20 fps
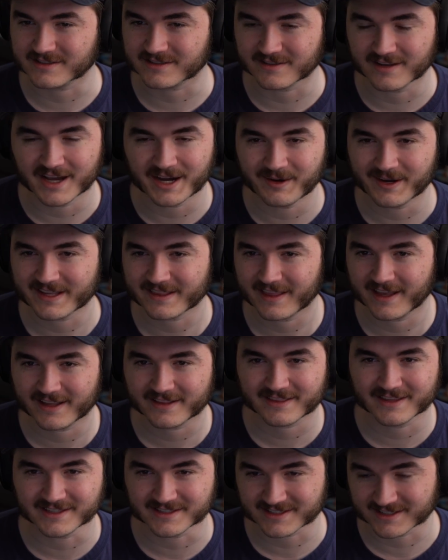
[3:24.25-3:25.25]
knowing that
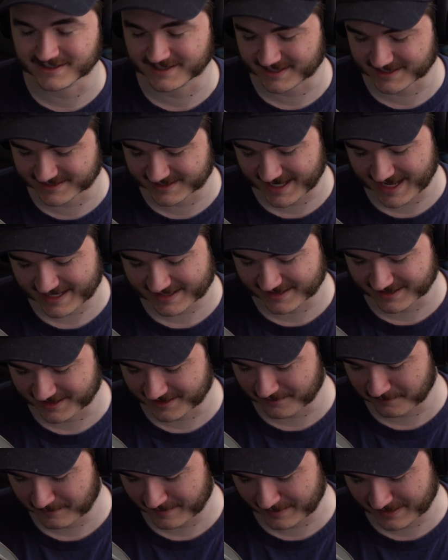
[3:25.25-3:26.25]
this is exactly,